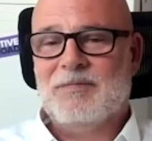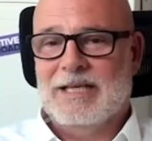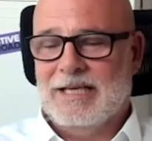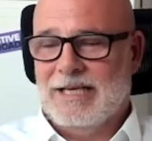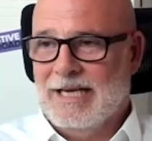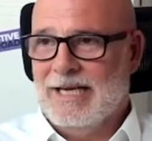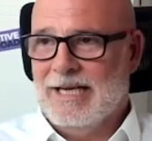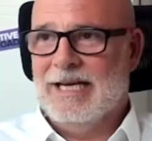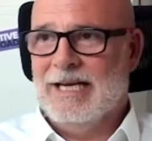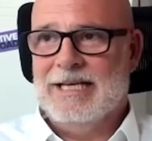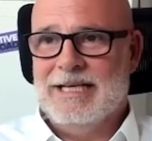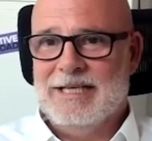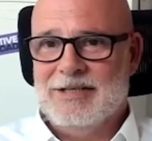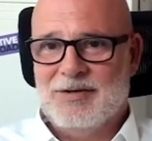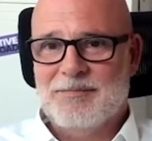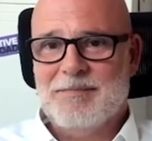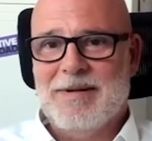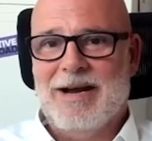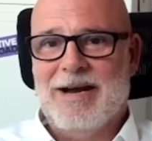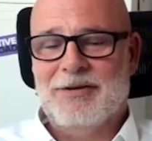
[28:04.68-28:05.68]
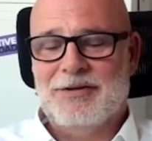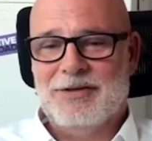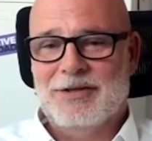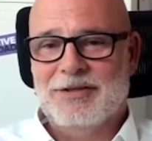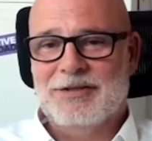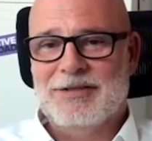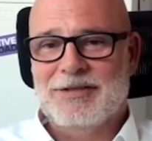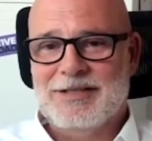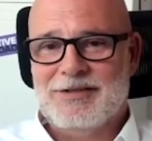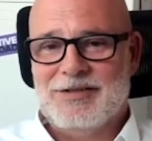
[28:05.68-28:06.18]
it is a
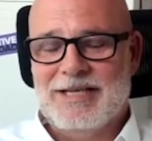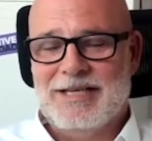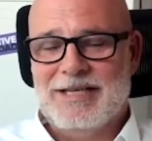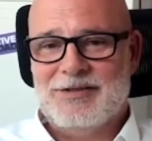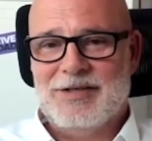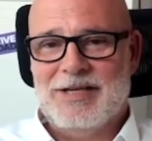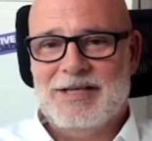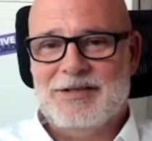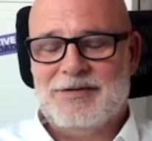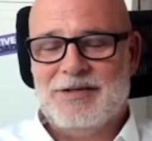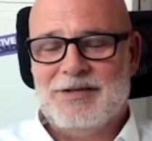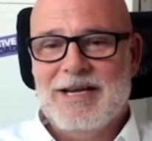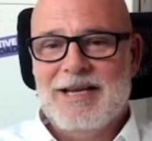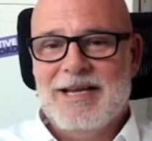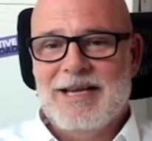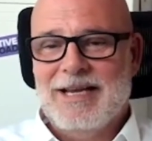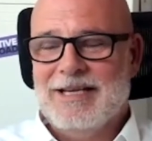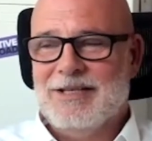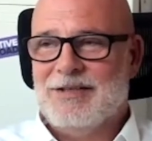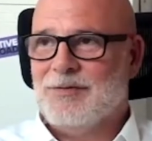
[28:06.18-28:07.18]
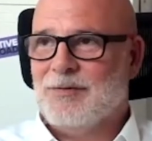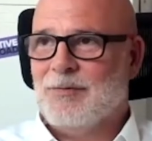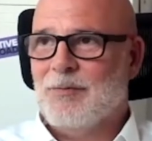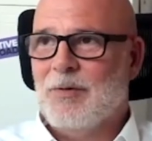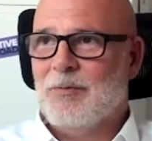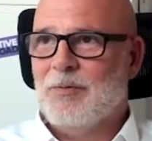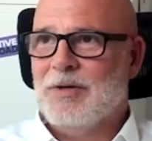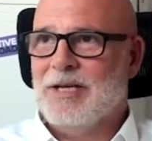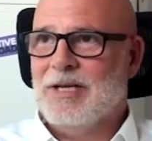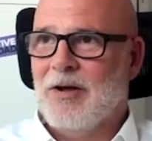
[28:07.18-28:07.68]
marathon. It's
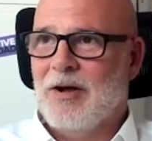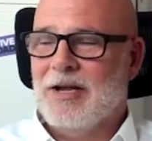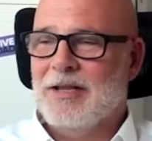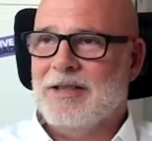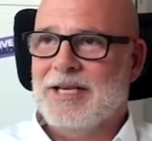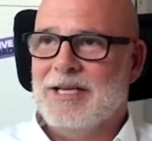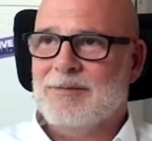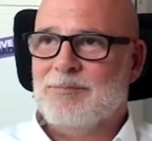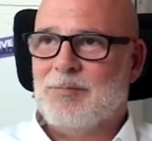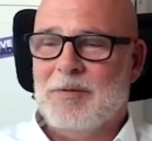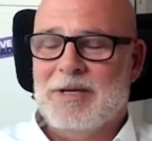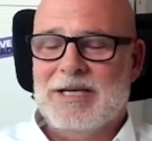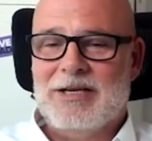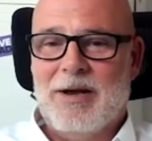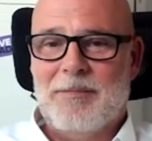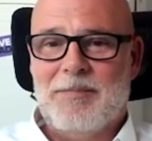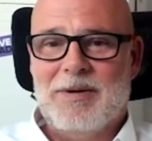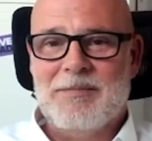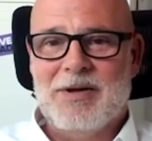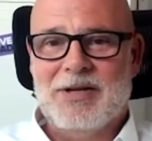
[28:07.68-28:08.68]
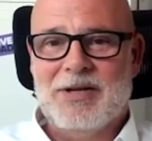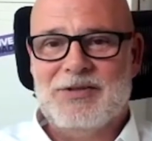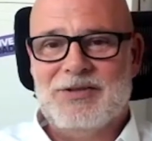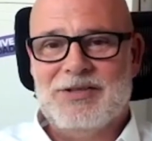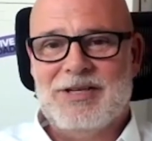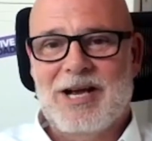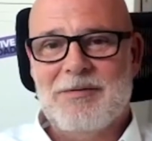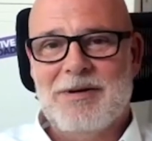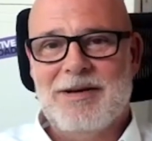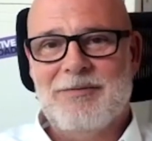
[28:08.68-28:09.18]
I think probably a couple of months
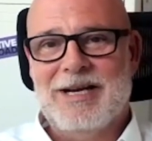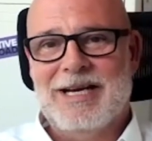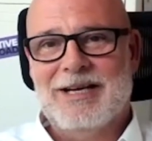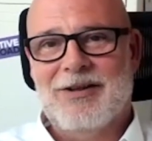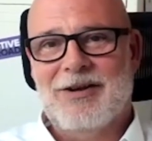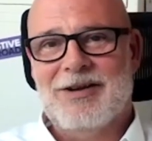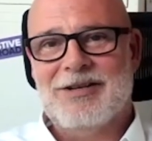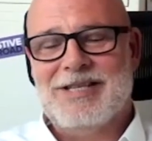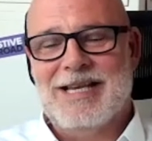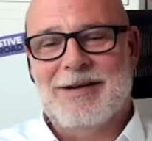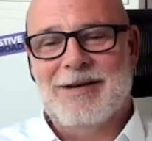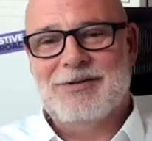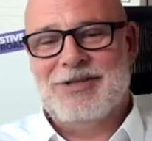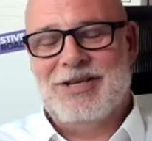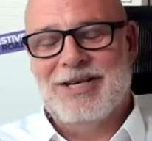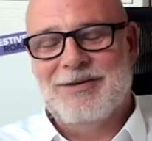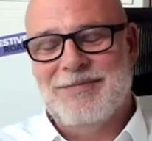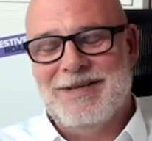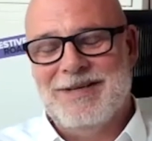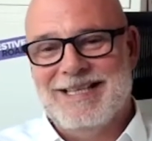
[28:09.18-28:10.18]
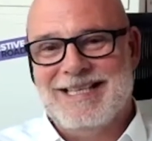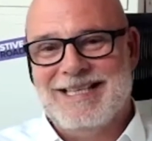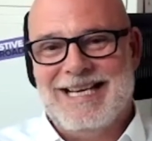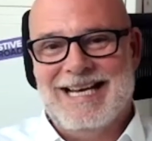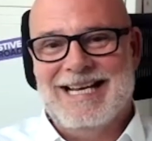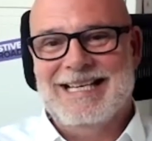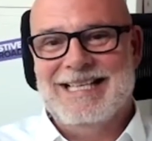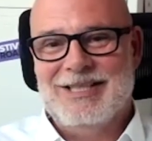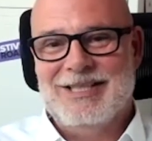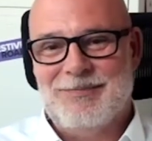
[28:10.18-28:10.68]
ago we realised that was going to be the
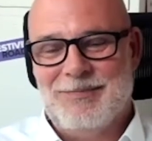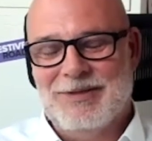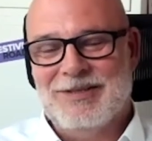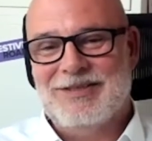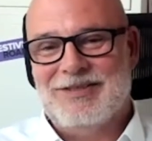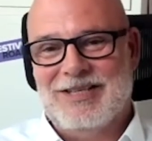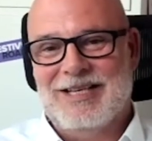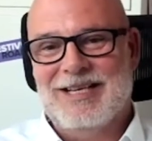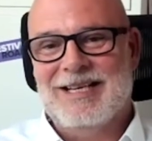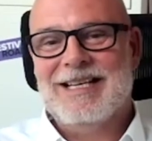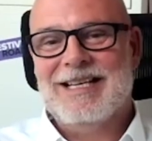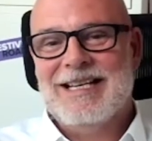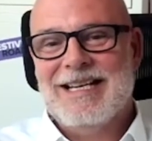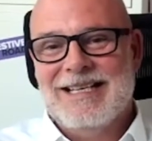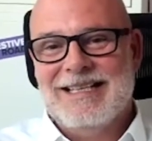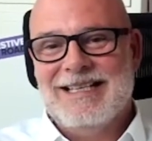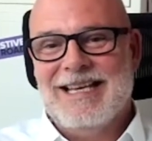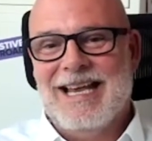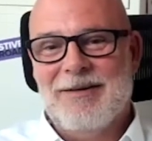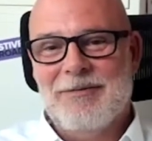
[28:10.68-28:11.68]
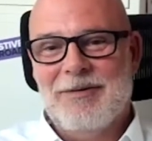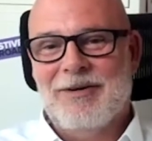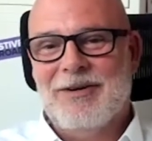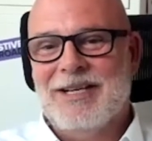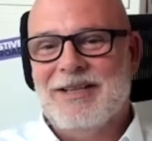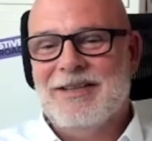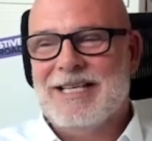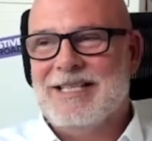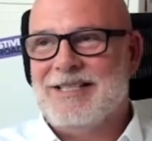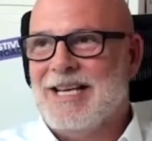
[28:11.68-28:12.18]
case, but
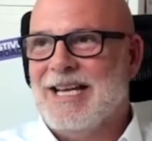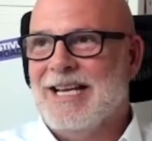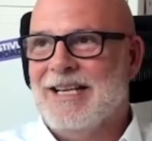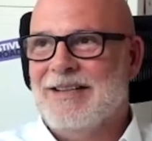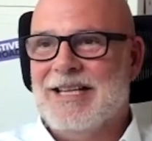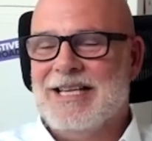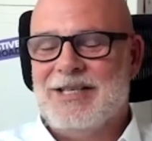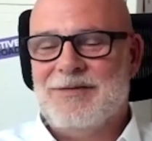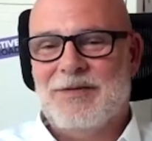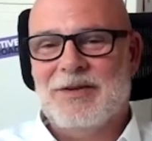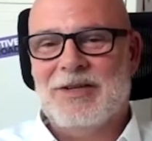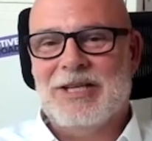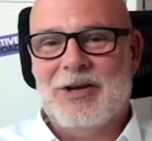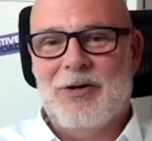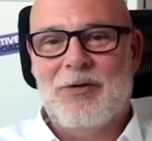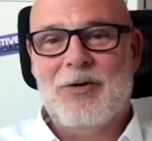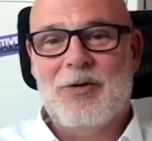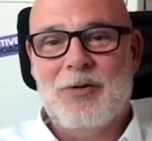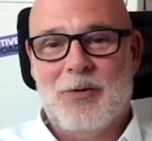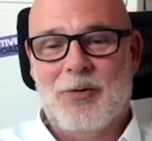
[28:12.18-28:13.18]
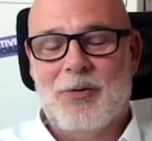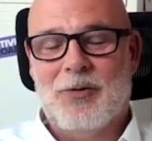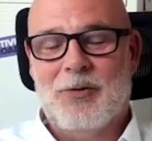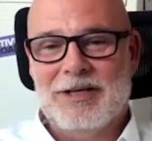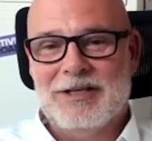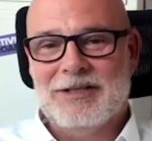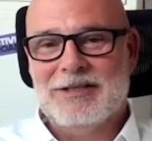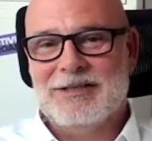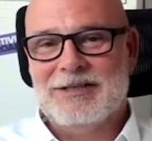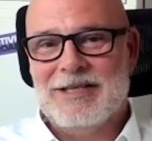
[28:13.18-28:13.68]
we're in this for the long haul,
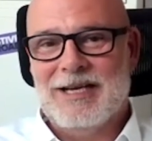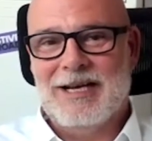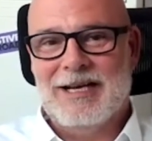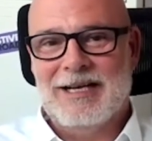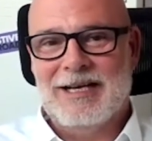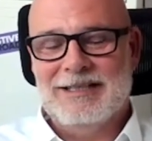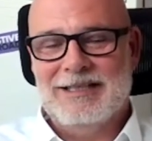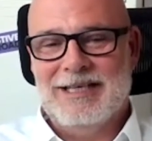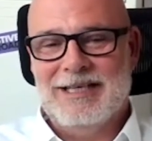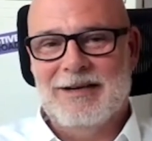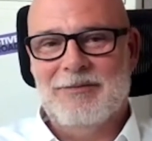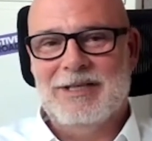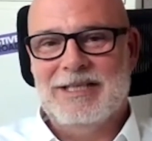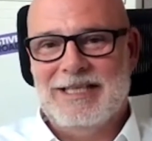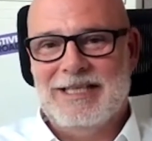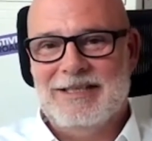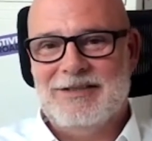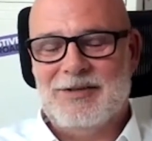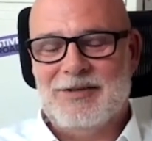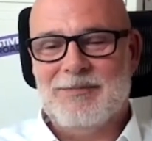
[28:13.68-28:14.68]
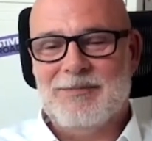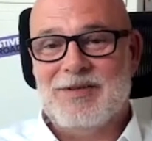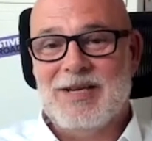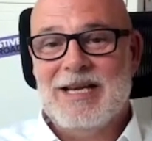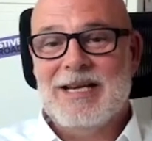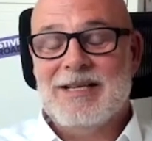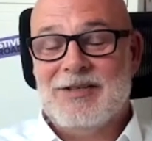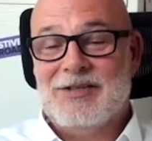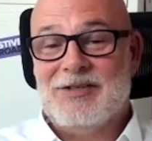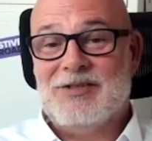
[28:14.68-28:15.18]
and we need some
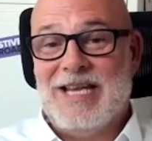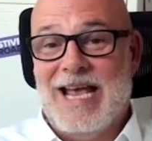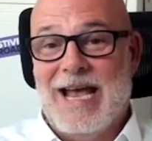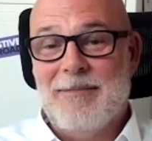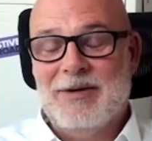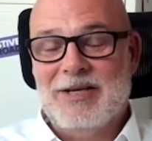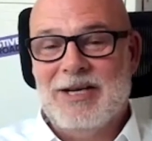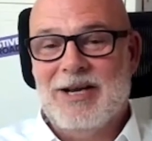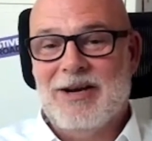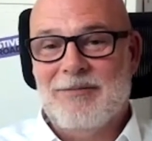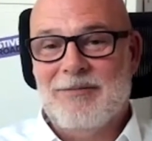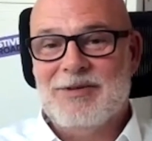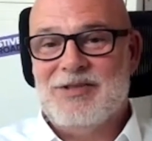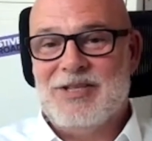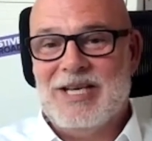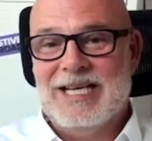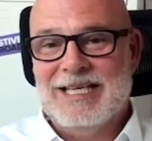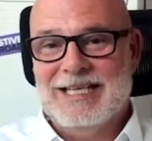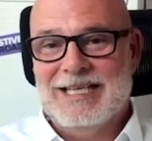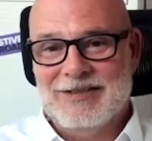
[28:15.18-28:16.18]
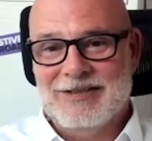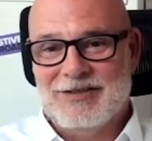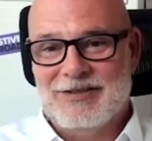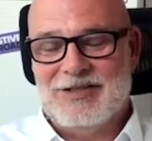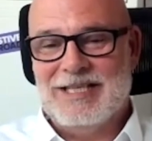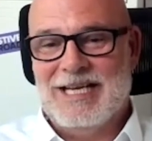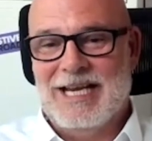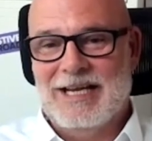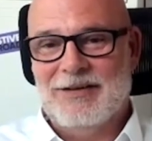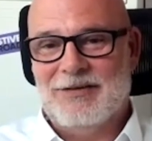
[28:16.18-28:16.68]
stamina and resilience
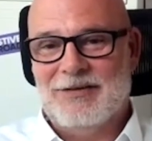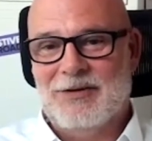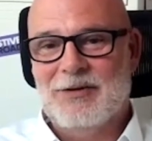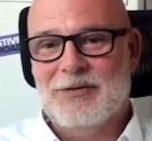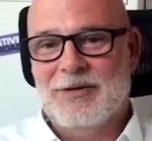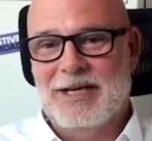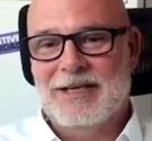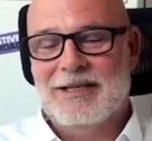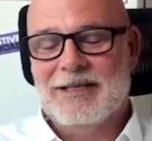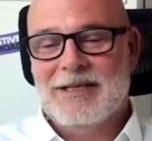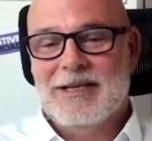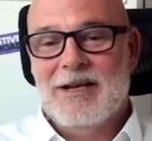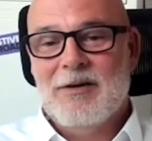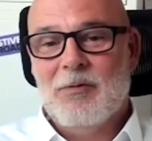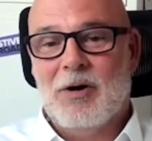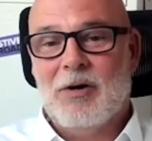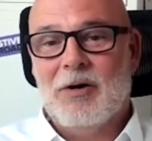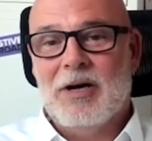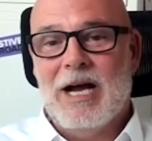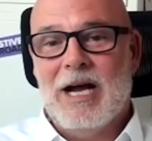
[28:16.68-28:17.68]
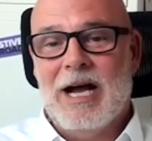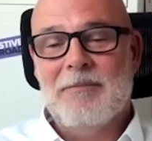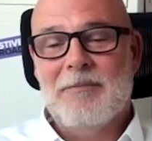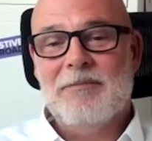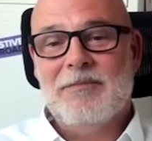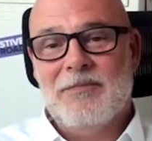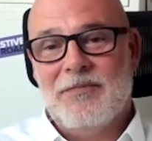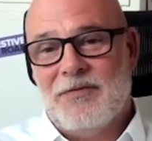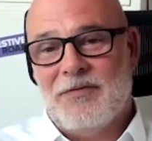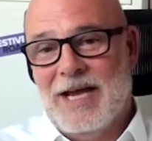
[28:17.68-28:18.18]
to get through it. Well,
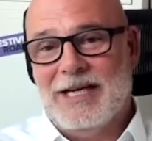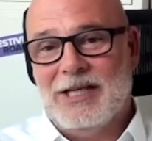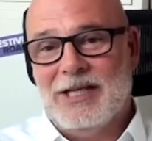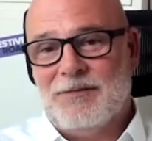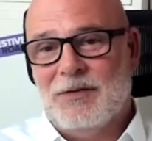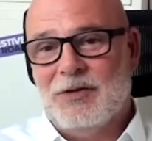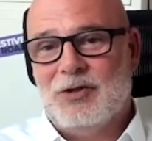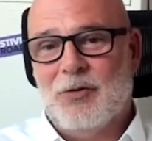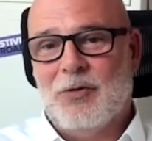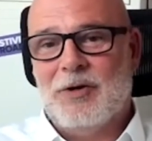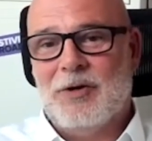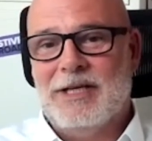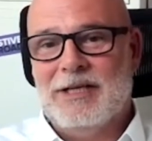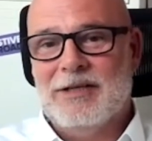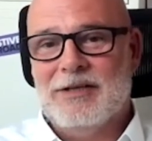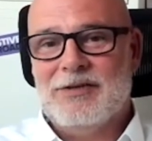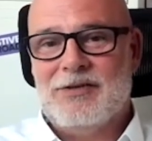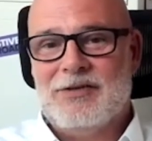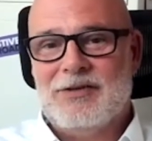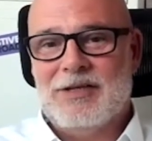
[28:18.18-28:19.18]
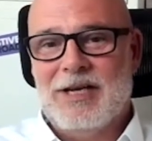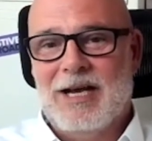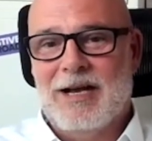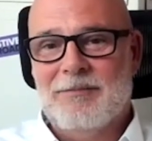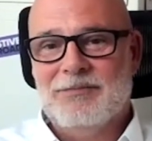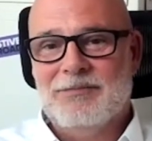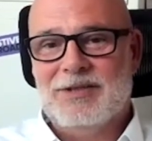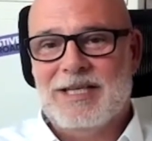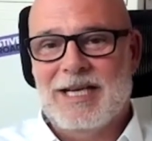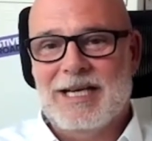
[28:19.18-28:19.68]
thanks for joining us
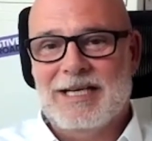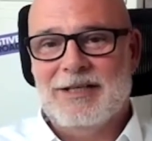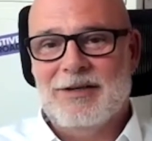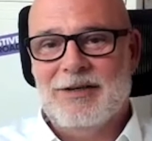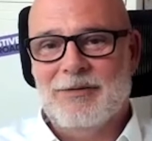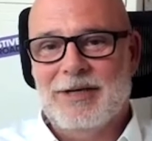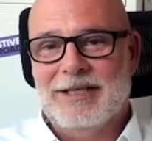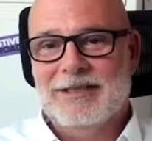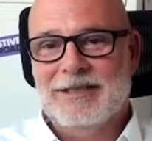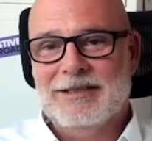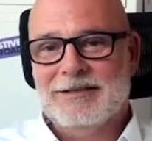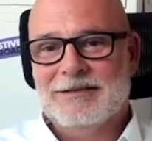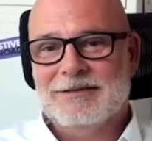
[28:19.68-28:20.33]
today, Koreen.